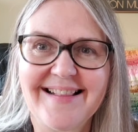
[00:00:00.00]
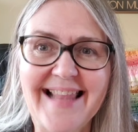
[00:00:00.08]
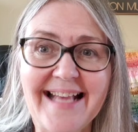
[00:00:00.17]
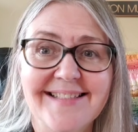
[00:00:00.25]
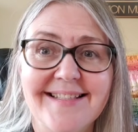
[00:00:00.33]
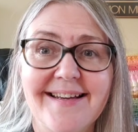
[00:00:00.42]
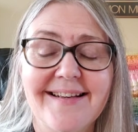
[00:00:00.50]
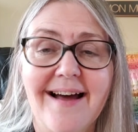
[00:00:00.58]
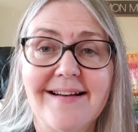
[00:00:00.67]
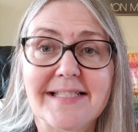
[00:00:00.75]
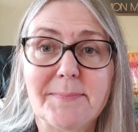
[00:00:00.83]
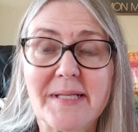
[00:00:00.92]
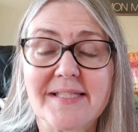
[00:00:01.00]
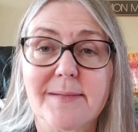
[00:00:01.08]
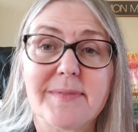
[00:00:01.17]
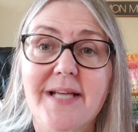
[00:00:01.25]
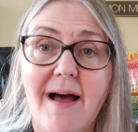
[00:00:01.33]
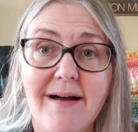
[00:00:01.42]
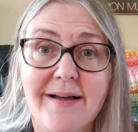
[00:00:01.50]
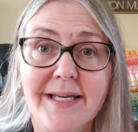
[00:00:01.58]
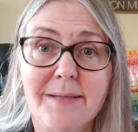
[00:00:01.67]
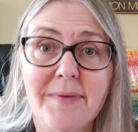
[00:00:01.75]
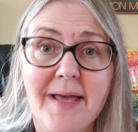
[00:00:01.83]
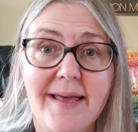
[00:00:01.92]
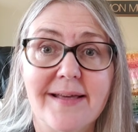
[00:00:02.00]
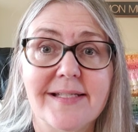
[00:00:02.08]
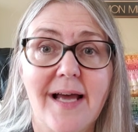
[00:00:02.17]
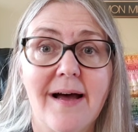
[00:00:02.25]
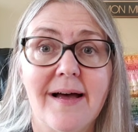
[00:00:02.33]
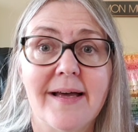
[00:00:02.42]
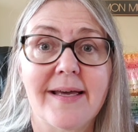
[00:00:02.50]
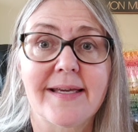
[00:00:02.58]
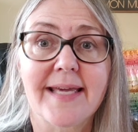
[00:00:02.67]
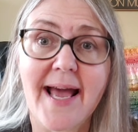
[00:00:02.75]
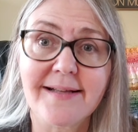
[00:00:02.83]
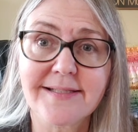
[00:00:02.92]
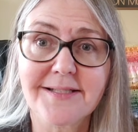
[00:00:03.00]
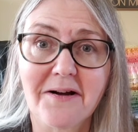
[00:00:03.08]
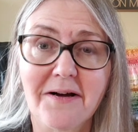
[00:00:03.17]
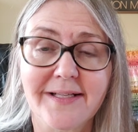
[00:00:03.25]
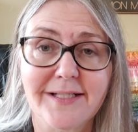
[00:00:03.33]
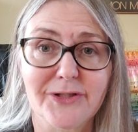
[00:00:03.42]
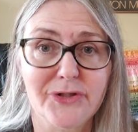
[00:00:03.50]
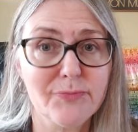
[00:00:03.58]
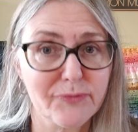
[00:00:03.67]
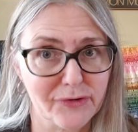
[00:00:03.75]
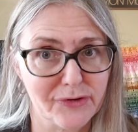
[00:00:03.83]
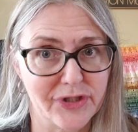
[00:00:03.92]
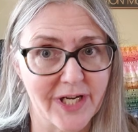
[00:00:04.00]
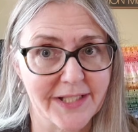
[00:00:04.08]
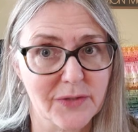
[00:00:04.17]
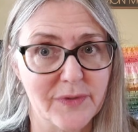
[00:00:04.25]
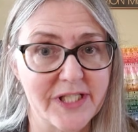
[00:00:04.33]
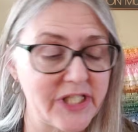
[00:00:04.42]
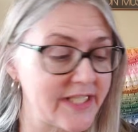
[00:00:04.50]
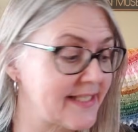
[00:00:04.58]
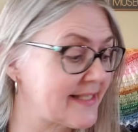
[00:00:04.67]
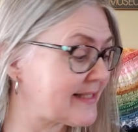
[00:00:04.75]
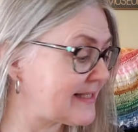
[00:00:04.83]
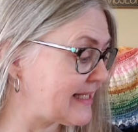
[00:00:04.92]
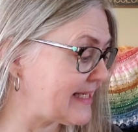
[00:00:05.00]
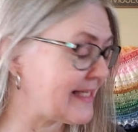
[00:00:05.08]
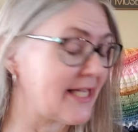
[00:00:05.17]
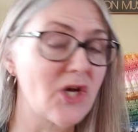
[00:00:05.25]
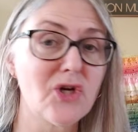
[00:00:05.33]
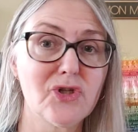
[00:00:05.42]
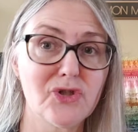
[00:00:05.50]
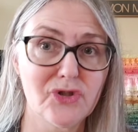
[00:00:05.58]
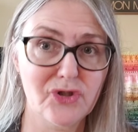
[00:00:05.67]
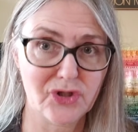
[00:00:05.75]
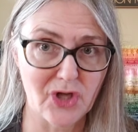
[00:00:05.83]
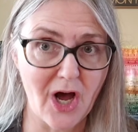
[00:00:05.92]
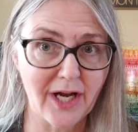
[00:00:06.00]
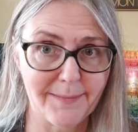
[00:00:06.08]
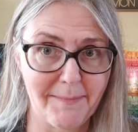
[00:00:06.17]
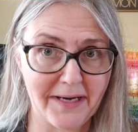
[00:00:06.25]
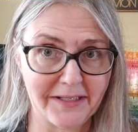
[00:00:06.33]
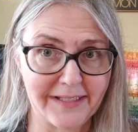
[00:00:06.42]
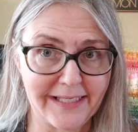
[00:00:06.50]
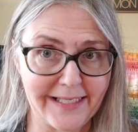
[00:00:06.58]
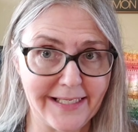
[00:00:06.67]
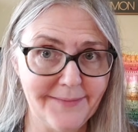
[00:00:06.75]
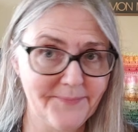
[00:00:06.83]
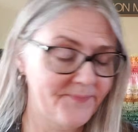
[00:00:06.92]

Last night I spent some time and I cast on a new project, which is the sock monkey.